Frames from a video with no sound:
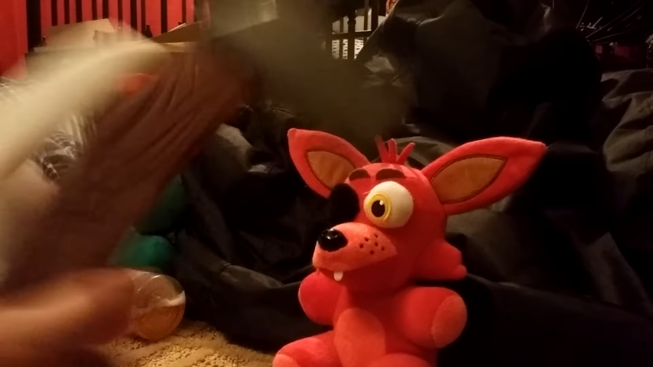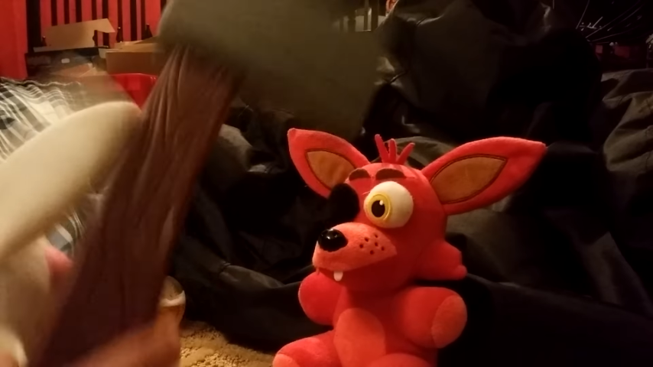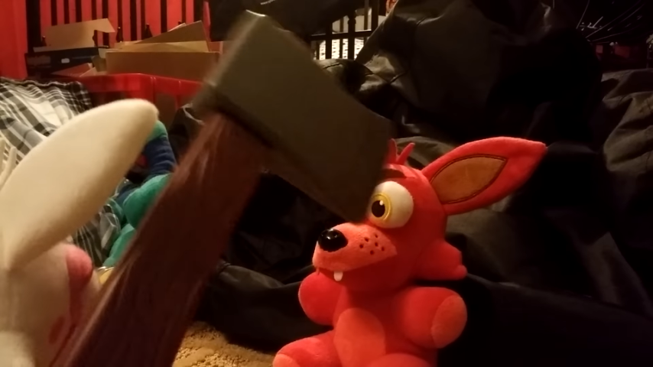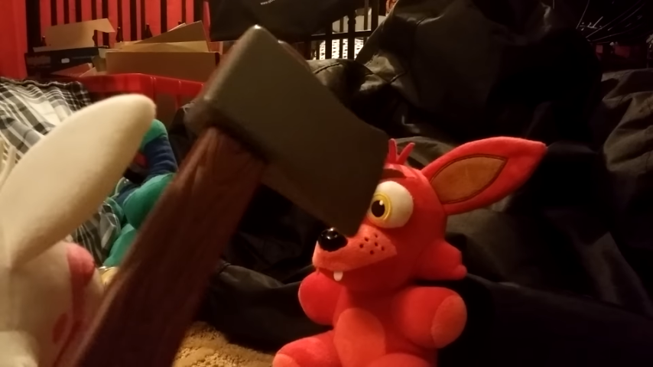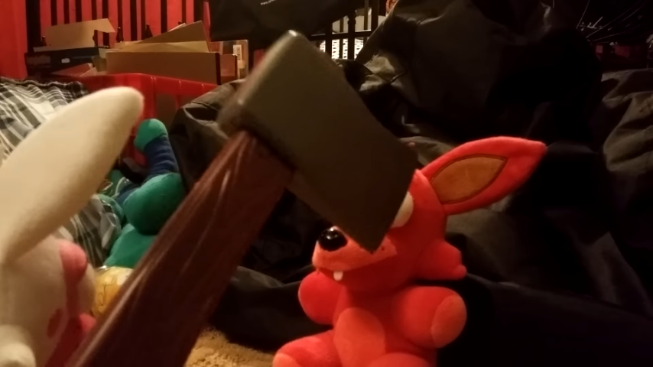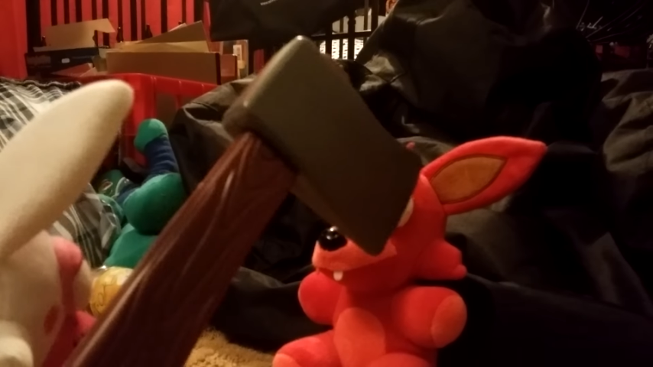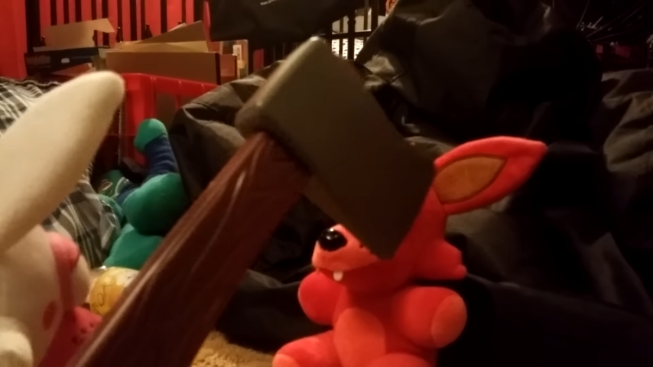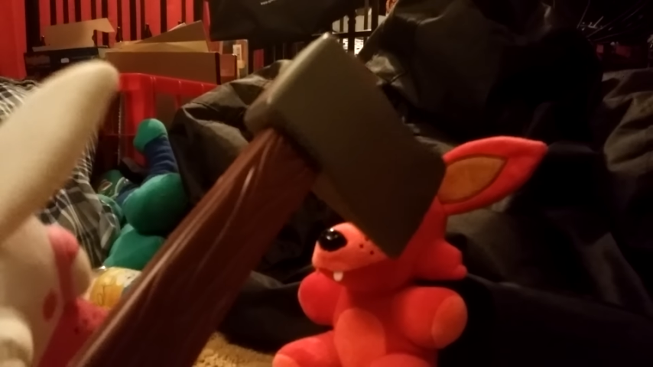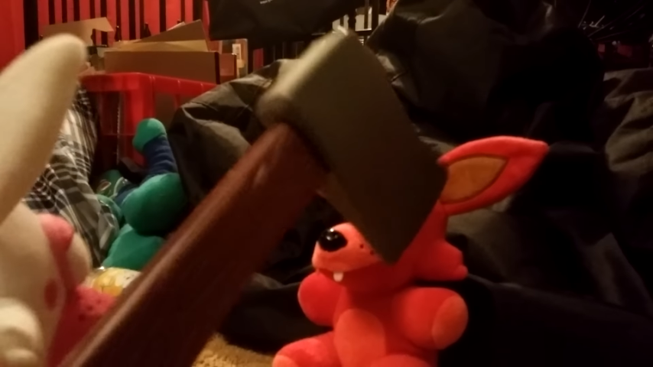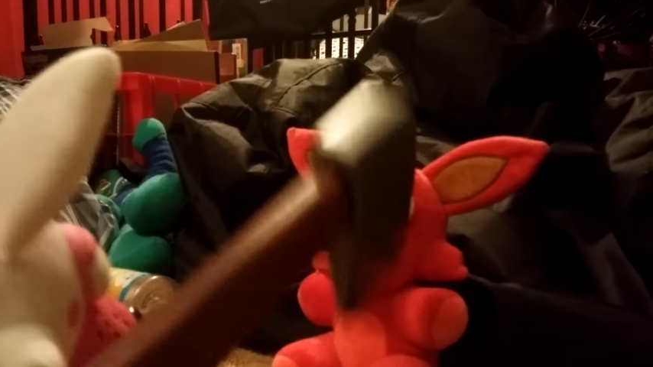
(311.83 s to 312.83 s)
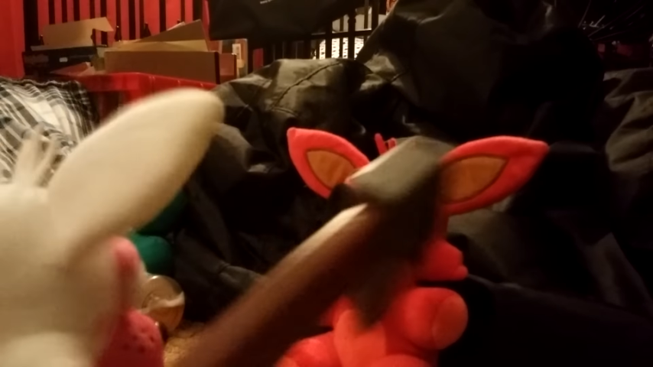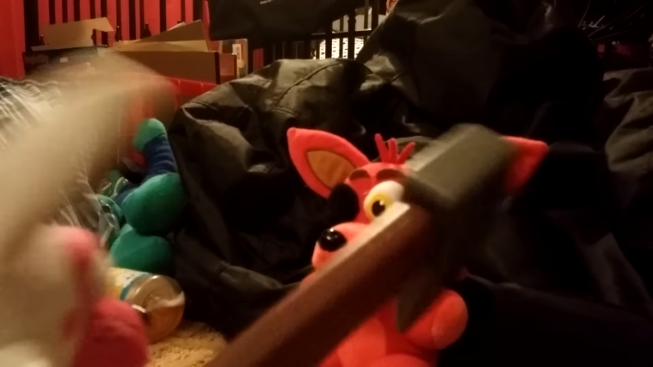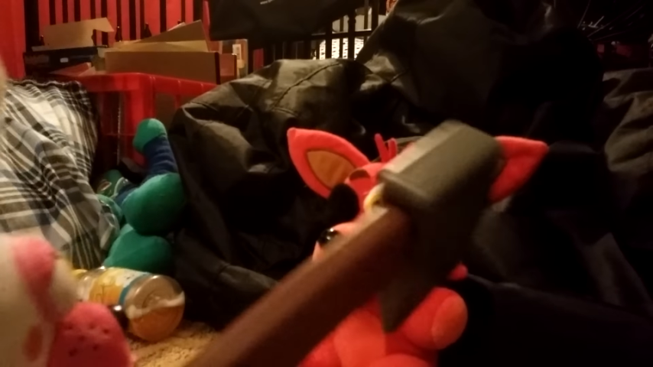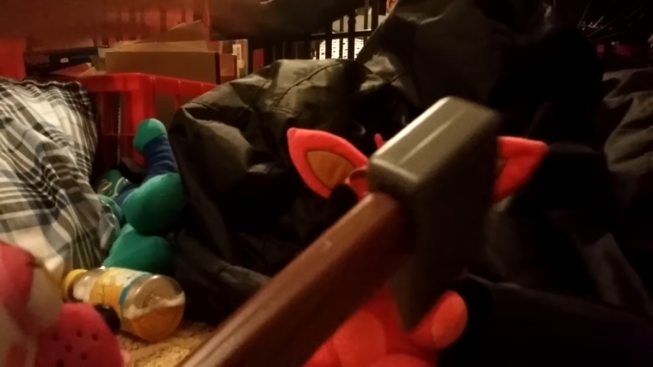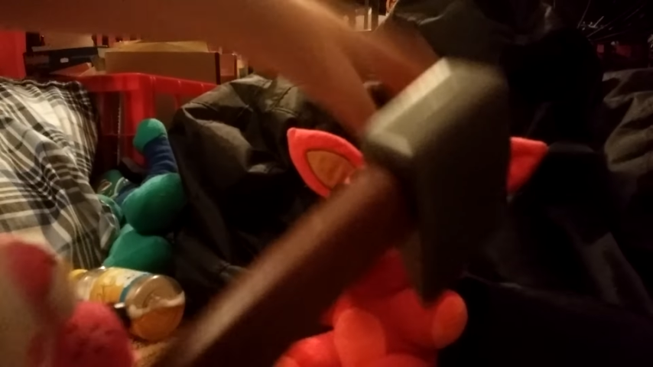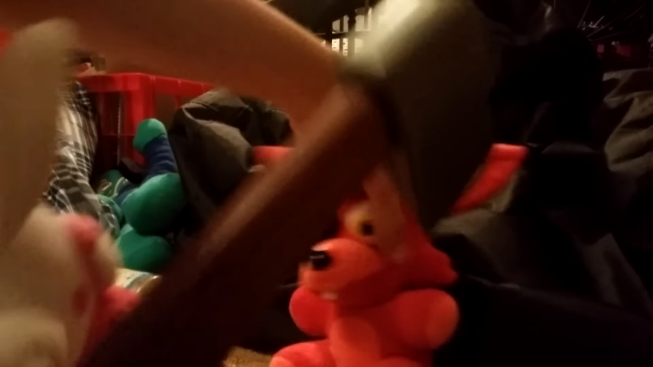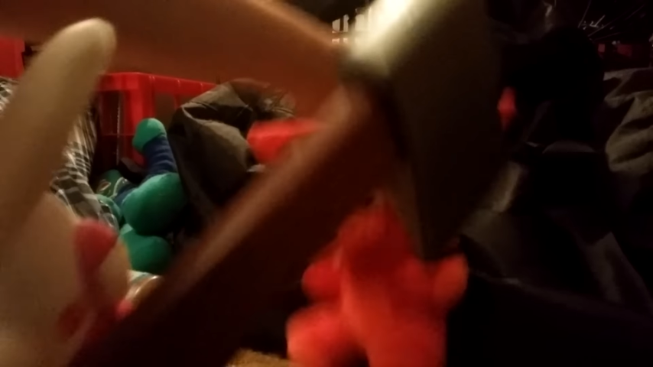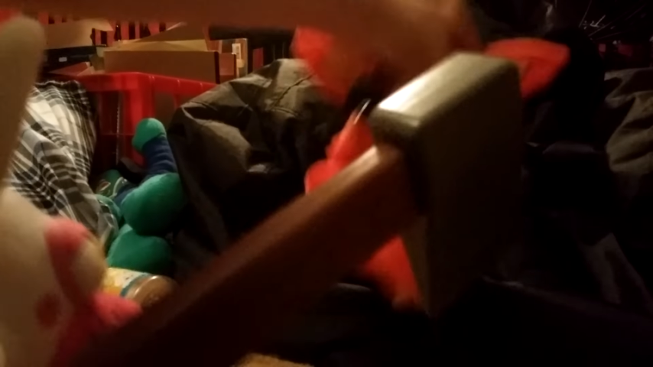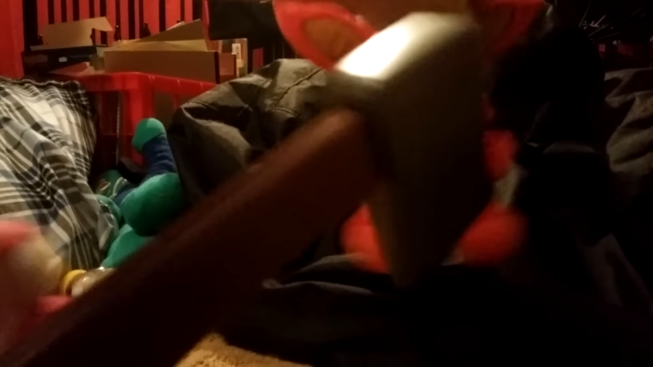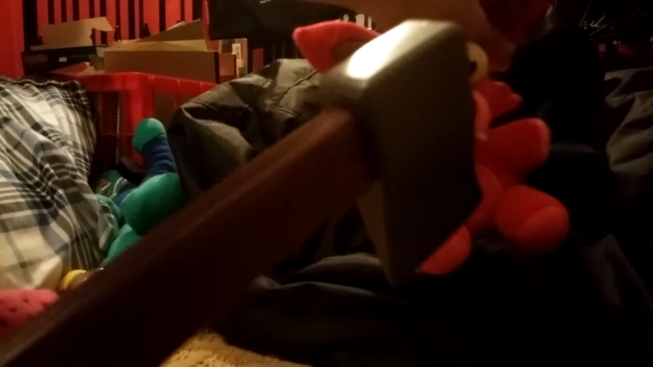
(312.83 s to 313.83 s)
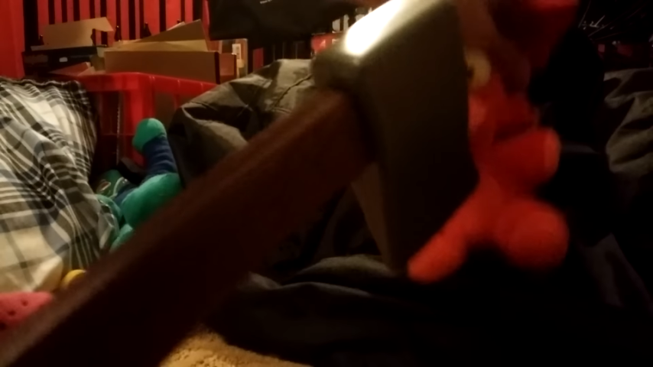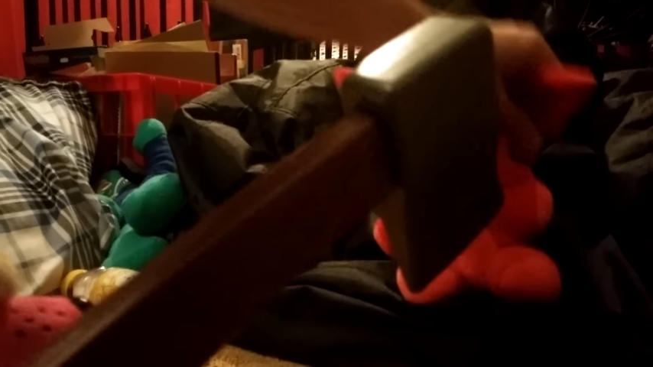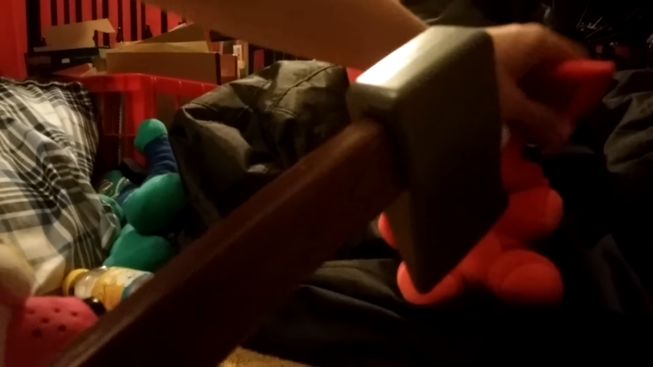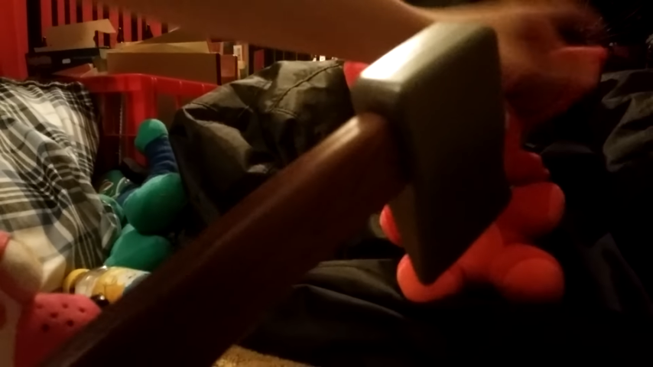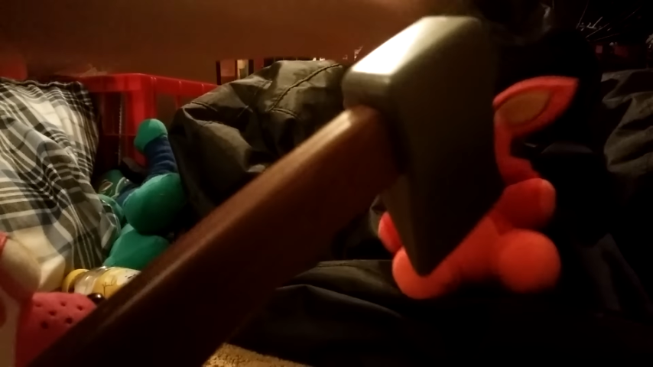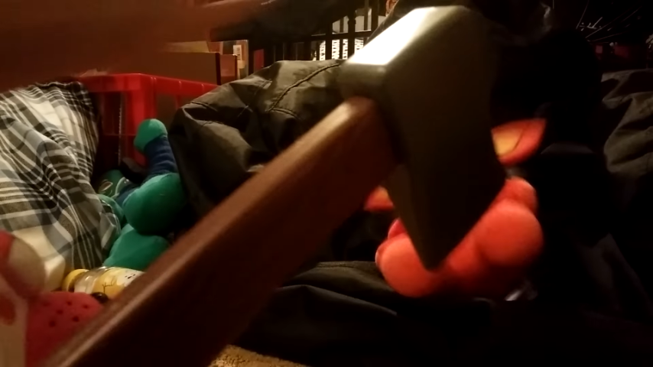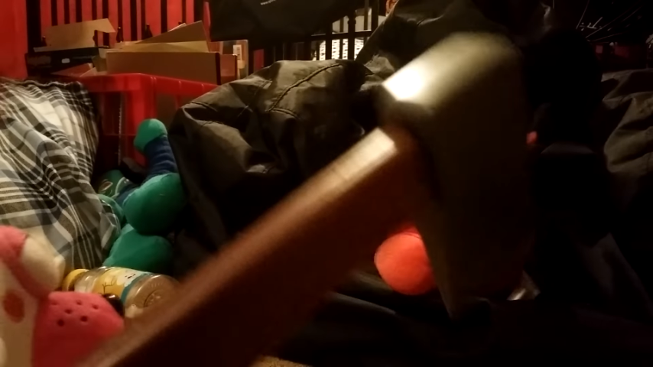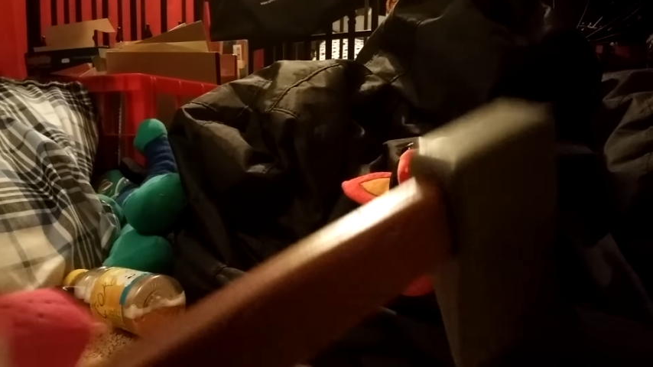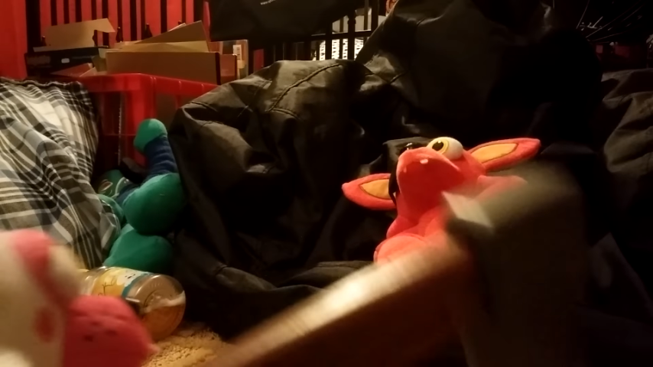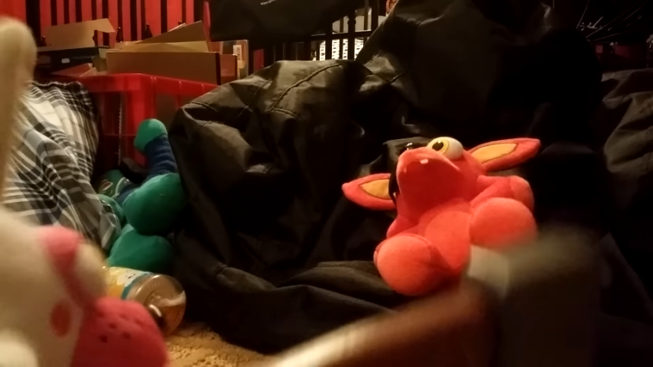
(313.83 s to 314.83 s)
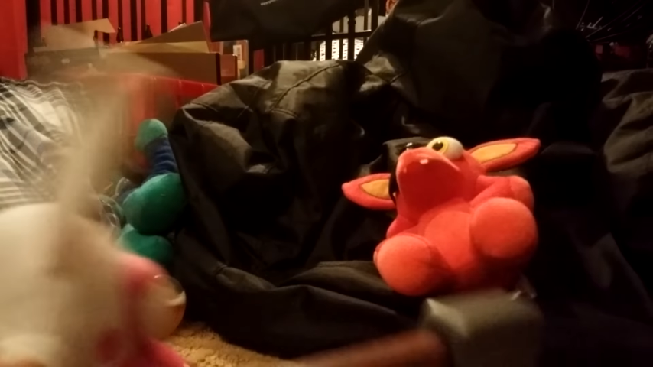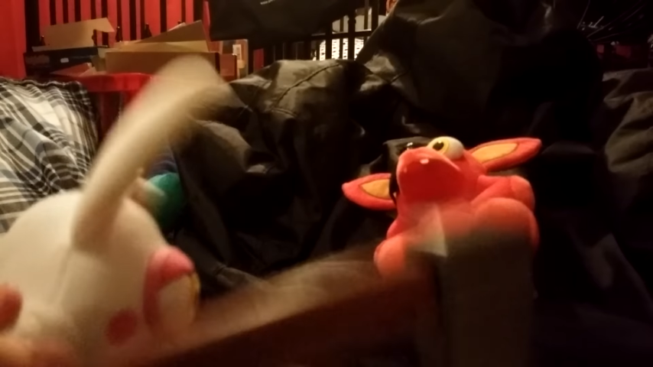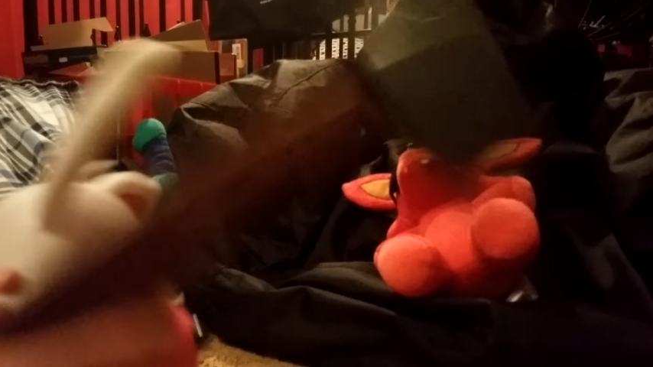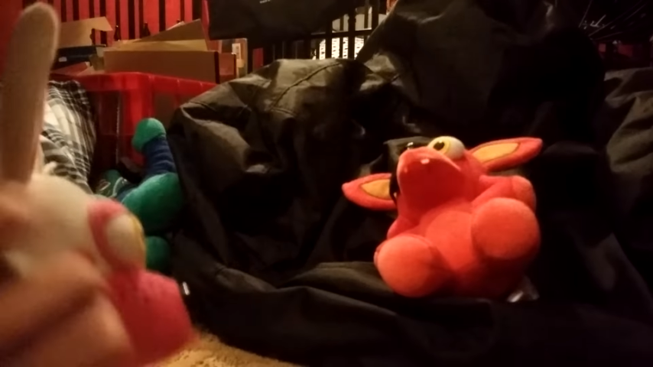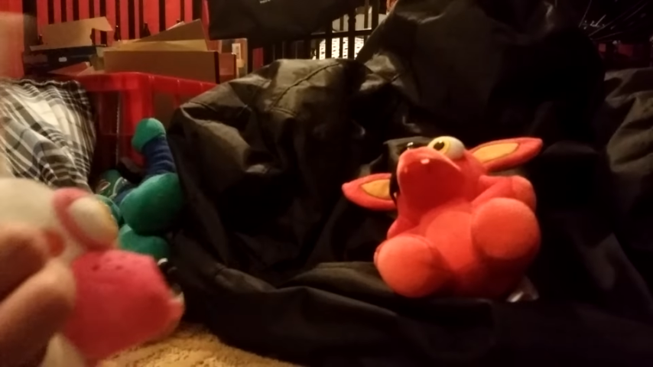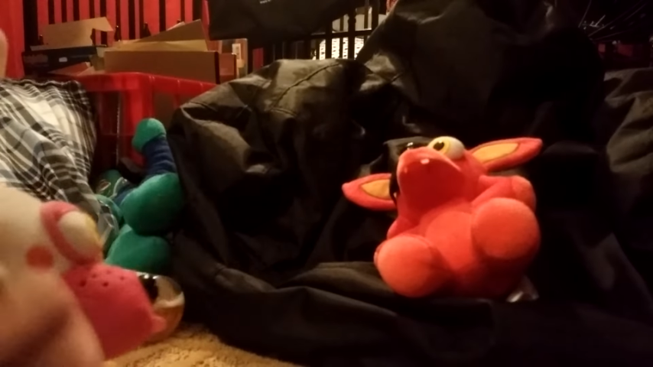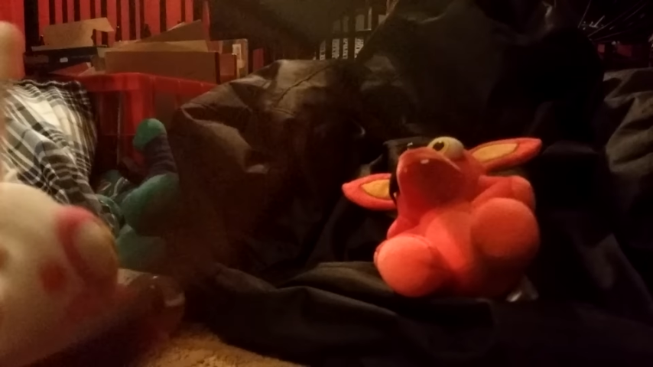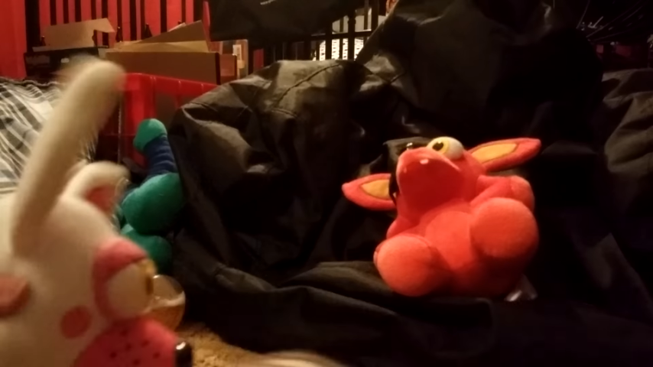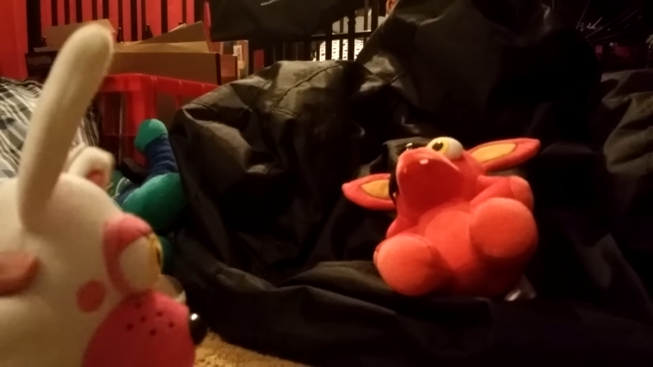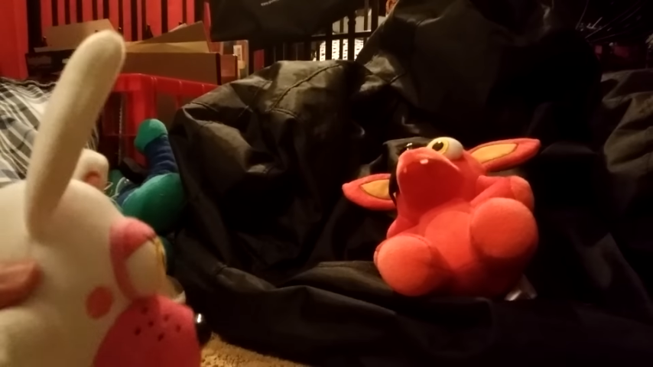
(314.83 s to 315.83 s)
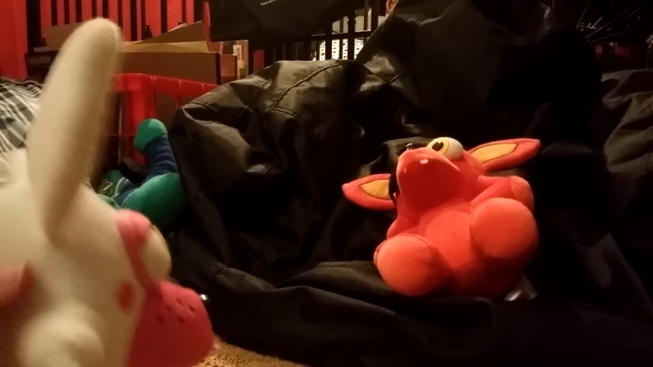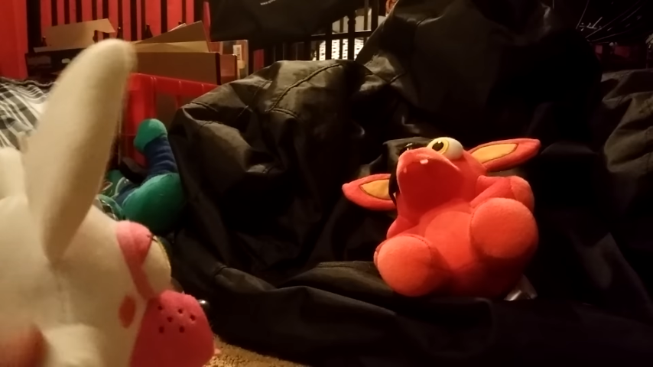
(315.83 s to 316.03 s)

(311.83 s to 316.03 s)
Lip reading: (no speaker visible)